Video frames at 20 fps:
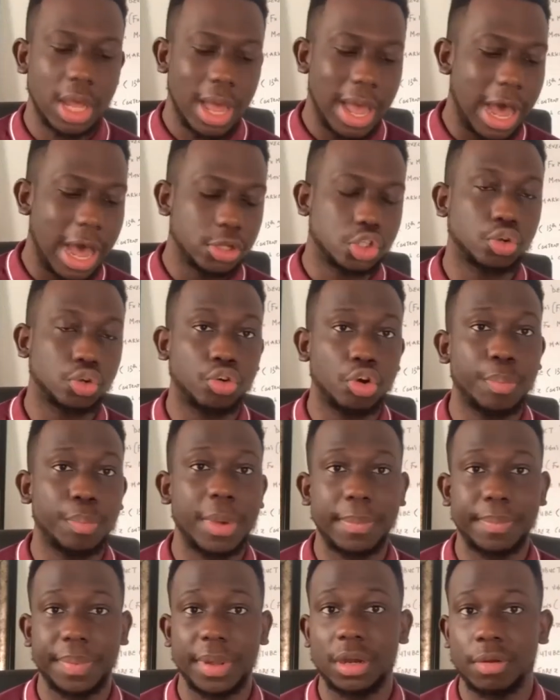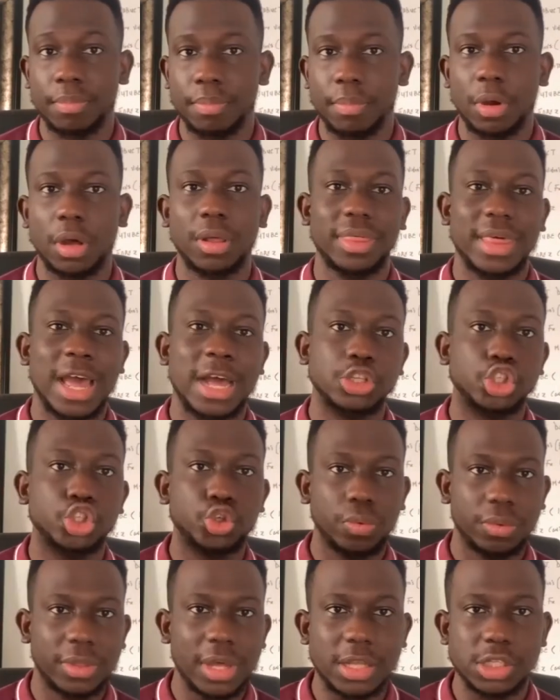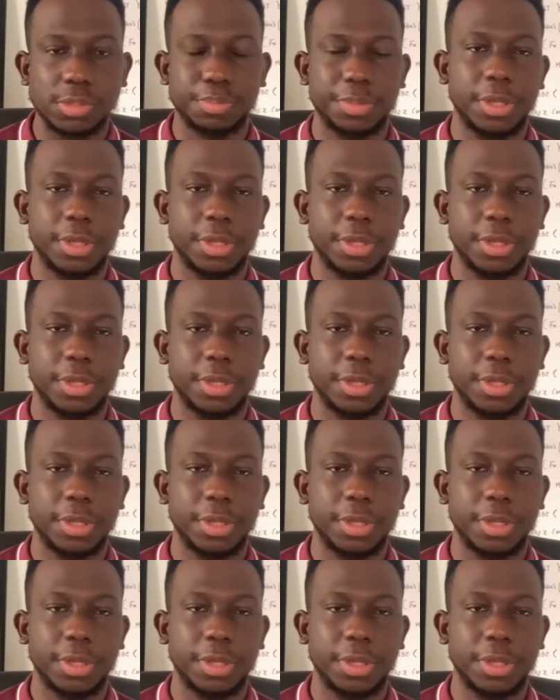how to grow my beard a month and 2,000